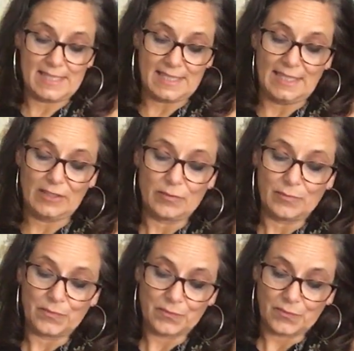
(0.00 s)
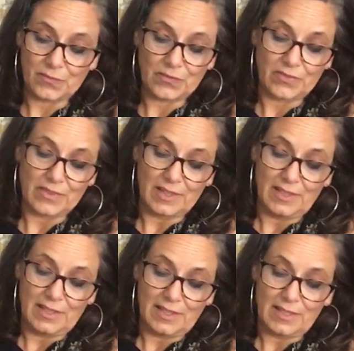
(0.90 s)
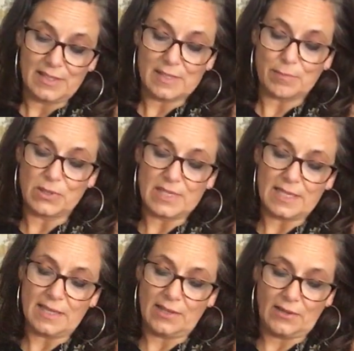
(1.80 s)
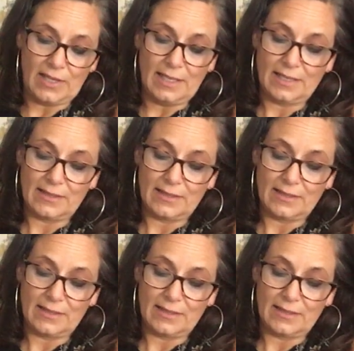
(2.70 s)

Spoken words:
see. Conspiracy theory.